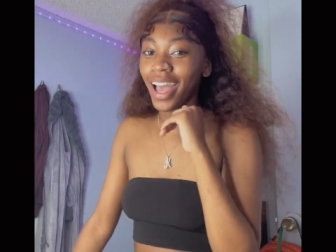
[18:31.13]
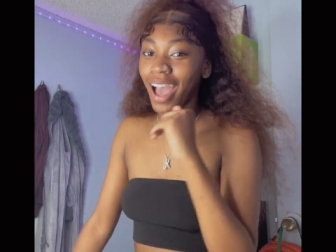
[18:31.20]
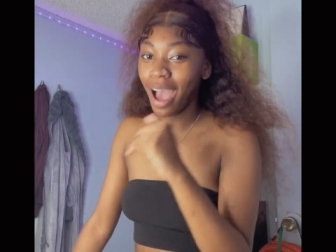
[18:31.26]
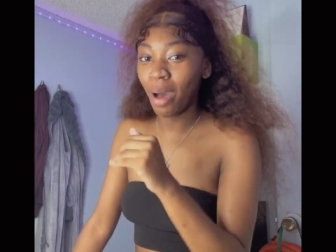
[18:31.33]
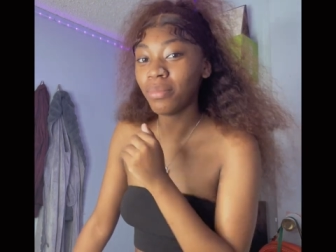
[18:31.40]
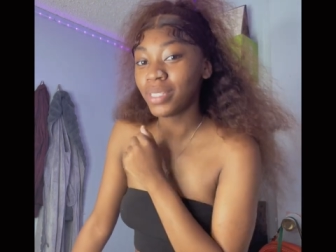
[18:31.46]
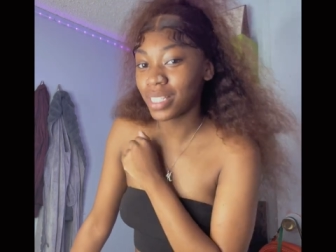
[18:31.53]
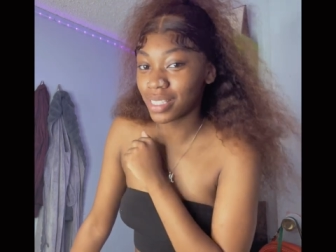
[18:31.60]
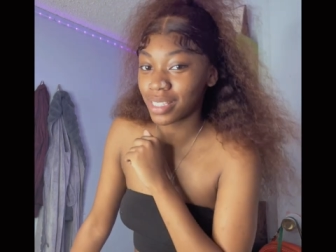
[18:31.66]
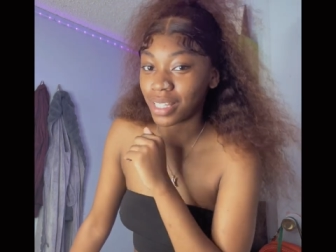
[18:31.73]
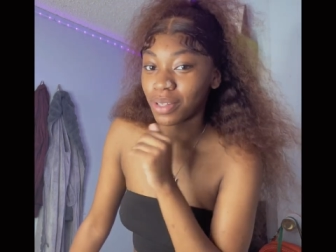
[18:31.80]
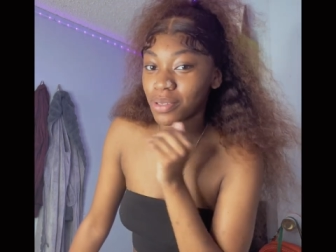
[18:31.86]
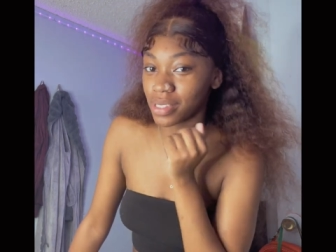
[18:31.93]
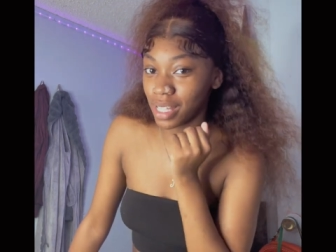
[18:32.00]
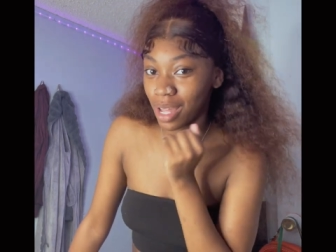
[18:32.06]
I'm just
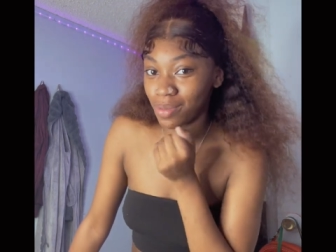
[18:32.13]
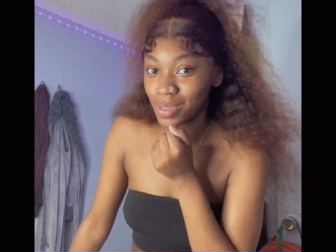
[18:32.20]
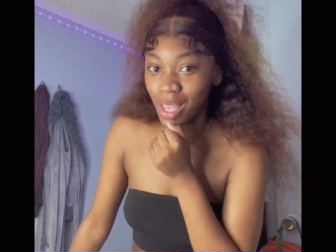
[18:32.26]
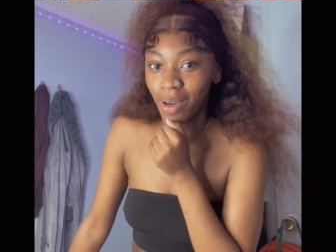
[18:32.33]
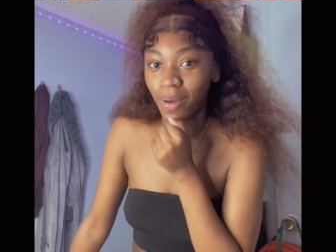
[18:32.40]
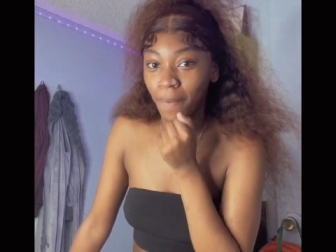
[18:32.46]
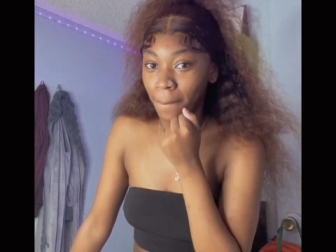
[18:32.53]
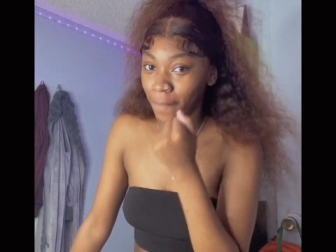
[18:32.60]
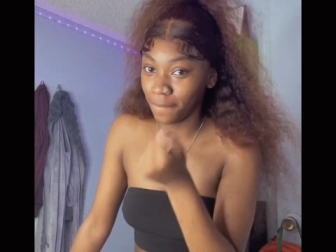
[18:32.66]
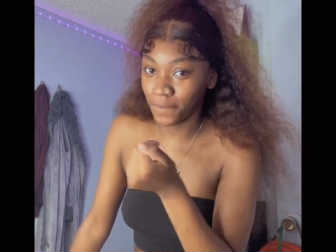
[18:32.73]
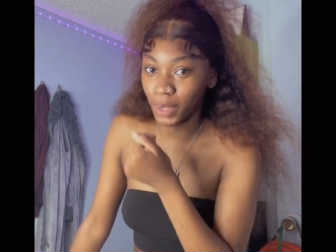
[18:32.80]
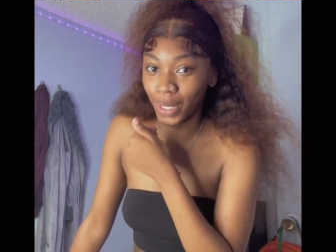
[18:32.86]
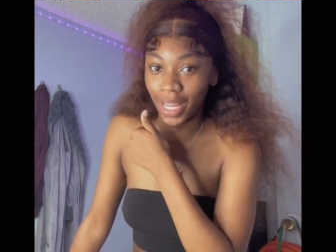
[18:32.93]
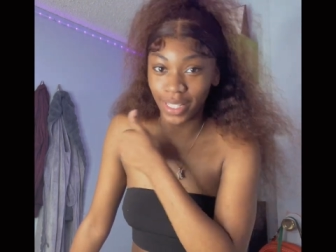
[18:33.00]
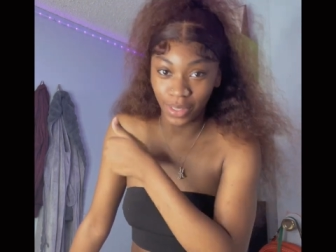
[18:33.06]
gonna stop talking
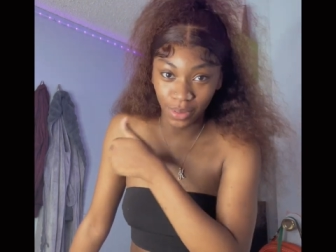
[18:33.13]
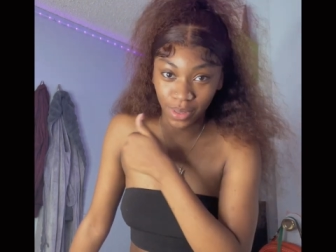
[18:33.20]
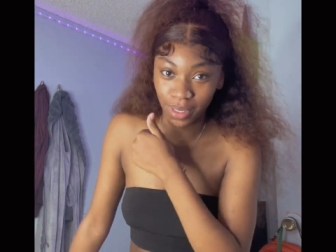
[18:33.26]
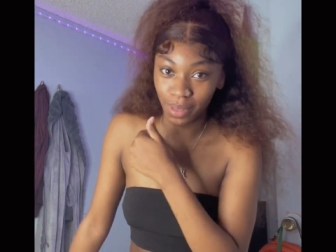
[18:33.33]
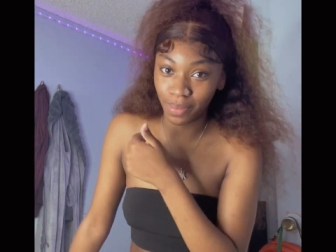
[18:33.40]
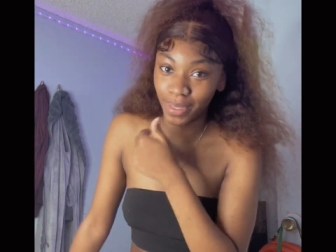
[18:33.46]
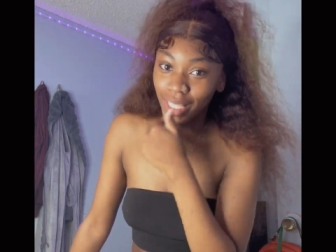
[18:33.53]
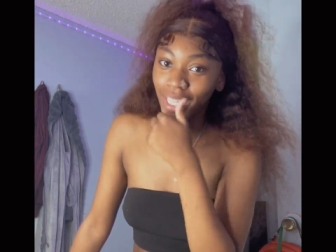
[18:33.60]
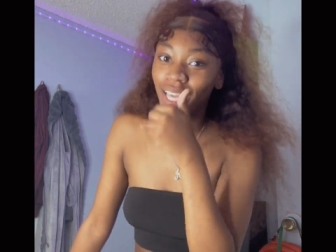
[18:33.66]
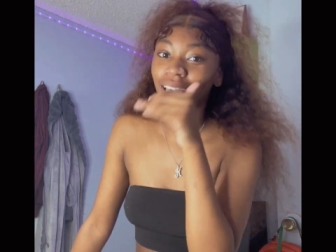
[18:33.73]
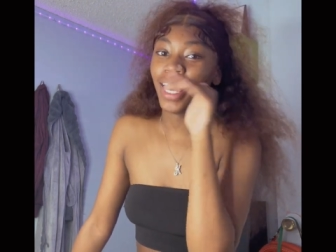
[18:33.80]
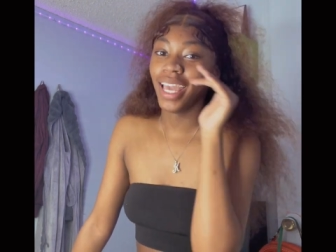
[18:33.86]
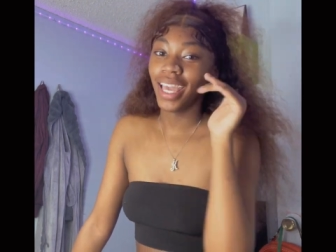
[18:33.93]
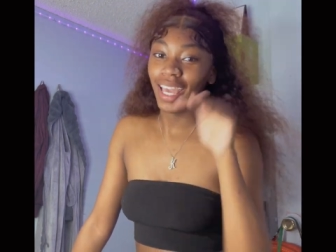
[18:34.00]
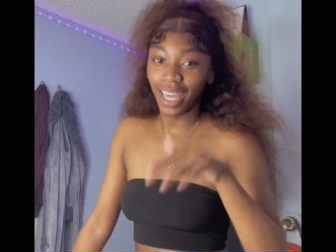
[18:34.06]
before I do something.
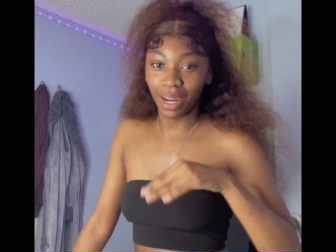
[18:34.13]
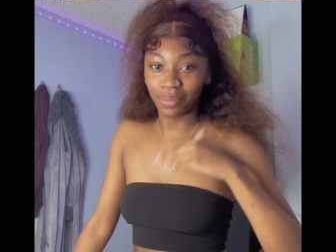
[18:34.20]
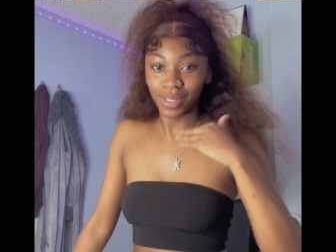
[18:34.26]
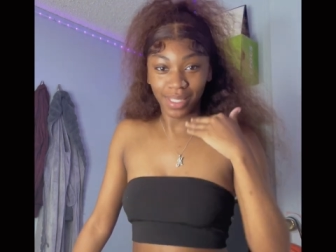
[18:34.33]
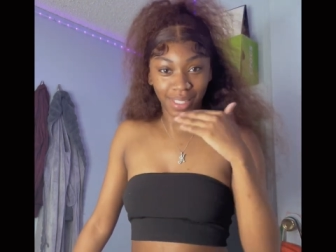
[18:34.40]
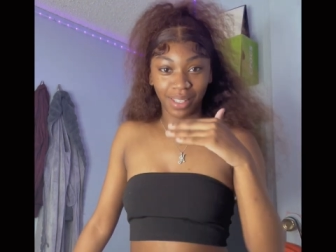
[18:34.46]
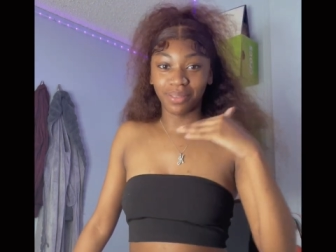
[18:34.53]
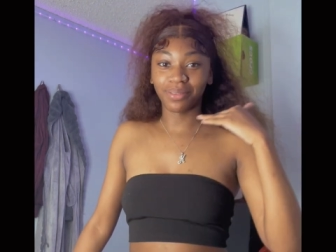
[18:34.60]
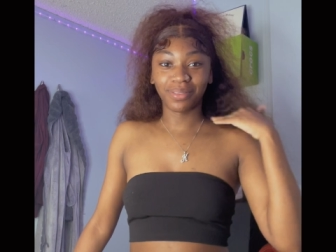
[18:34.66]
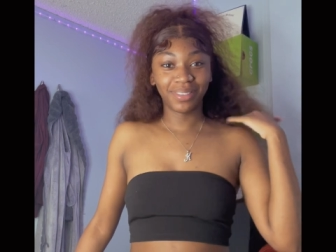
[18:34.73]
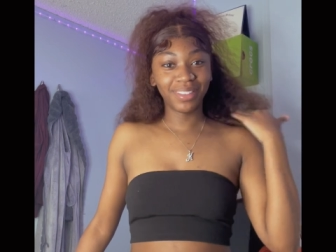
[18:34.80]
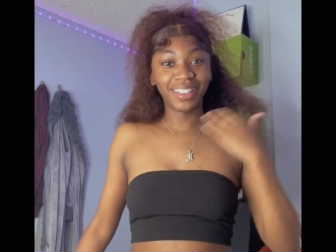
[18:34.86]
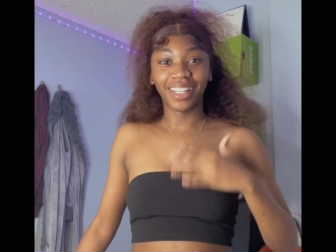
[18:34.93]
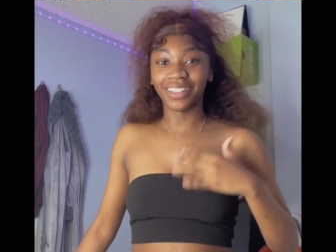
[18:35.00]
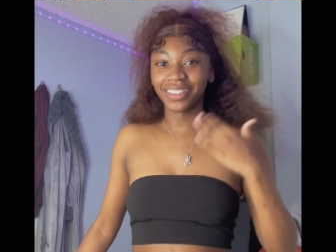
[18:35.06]
And I'm just gonna,
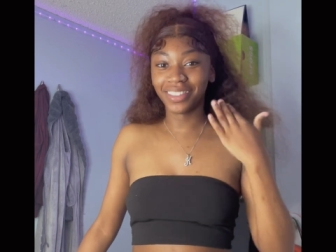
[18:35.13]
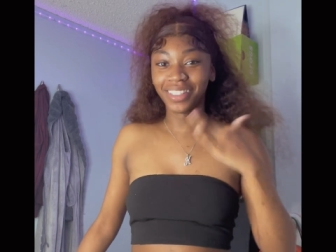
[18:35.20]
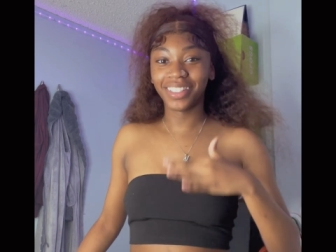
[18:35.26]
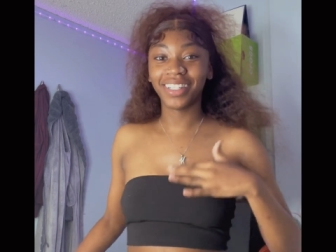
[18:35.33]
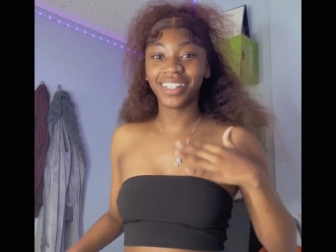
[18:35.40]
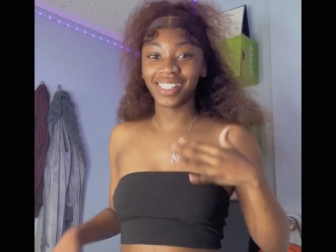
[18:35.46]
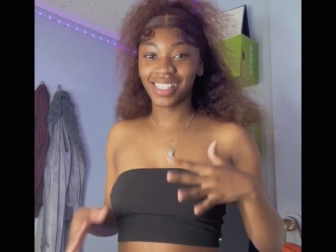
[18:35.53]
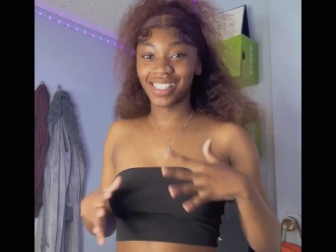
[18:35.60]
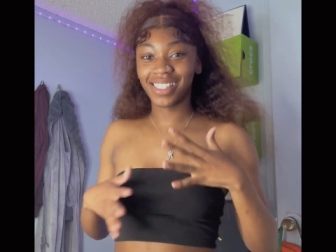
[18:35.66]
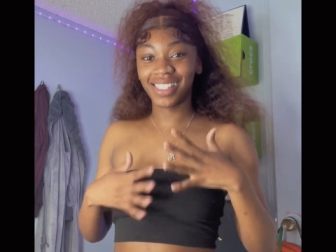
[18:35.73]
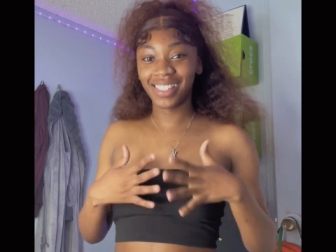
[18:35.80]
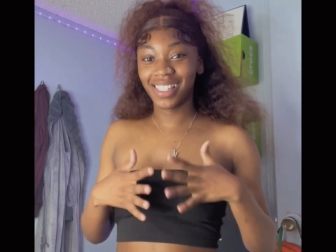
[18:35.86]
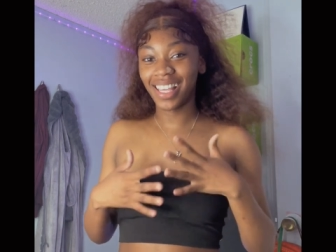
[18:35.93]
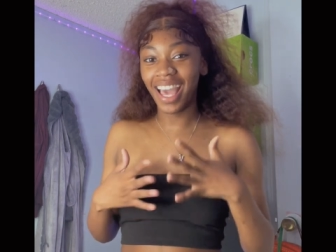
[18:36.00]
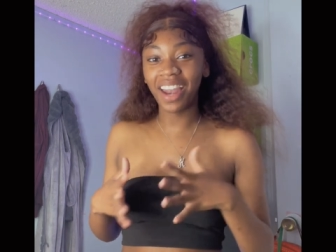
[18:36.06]
you know, cause
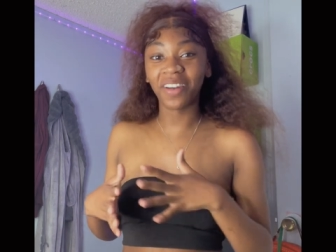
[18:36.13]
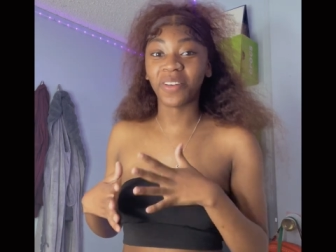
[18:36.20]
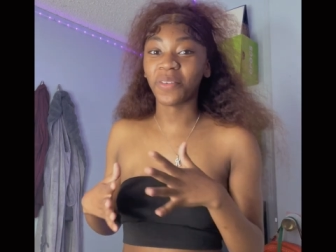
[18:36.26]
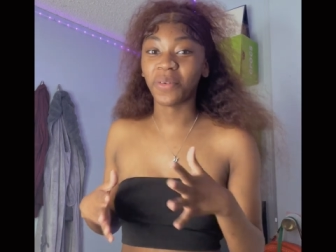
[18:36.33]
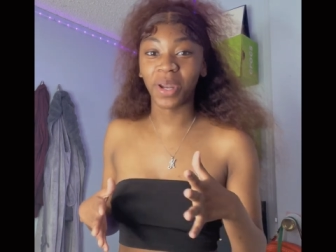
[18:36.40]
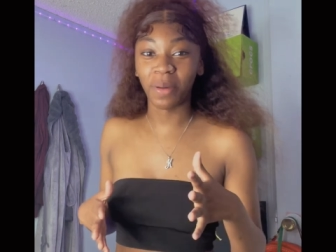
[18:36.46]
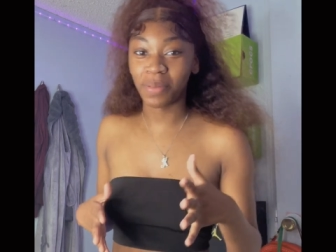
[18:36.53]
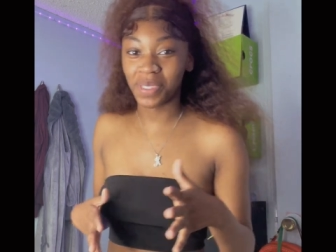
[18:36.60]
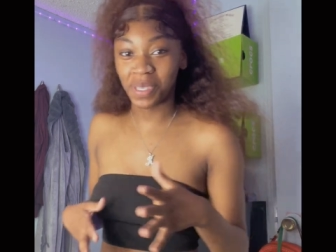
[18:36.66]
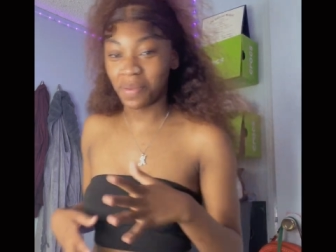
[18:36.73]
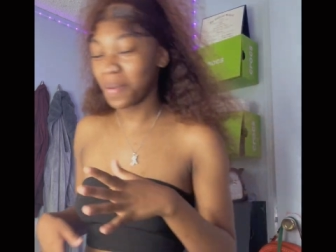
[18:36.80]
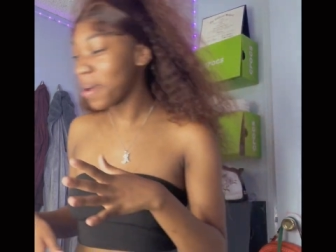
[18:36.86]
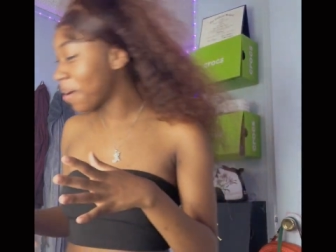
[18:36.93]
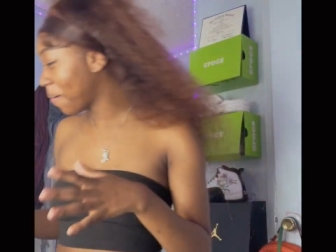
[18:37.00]
I don't know what I'm talking